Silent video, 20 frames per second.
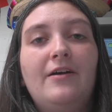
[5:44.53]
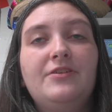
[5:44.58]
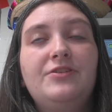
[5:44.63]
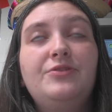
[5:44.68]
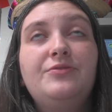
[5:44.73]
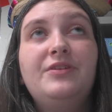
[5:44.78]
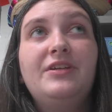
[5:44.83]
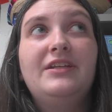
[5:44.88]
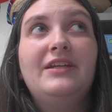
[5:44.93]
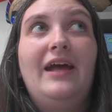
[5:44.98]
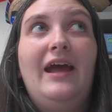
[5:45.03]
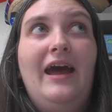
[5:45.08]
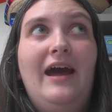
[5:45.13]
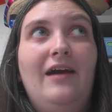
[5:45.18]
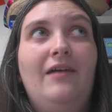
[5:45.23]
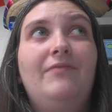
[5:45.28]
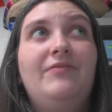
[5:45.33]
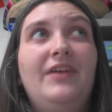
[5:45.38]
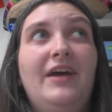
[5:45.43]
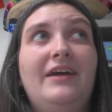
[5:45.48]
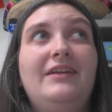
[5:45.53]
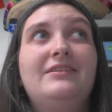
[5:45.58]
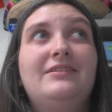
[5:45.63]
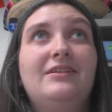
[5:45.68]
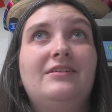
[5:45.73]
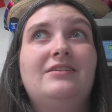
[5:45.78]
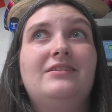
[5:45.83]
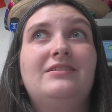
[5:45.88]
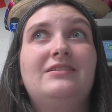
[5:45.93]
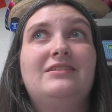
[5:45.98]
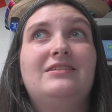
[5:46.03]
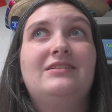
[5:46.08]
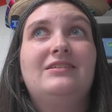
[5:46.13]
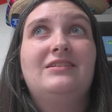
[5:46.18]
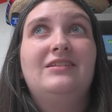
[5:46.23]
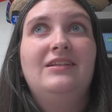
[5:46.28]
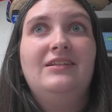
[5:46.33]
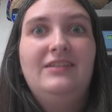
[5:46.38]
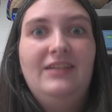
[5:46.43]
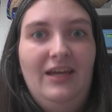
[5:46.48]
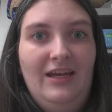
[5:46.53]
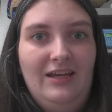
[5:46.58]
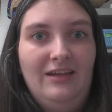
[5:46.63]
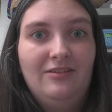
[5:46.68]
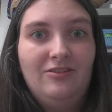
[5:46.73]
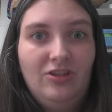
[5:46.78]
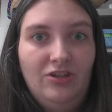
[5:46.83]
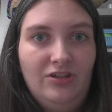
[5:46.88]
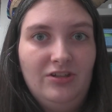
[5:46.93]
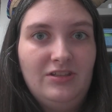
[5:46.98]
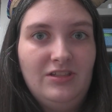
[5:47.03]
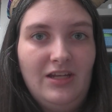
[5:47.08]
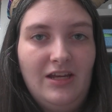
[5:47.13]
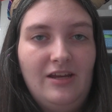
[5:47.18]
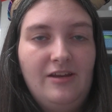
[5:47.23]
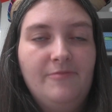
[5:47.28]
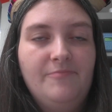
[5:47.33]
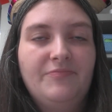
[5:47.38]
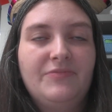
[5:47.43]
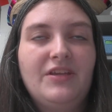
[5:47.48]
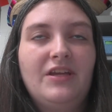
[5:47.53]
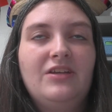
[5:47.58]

you need to have that done today, Thursday,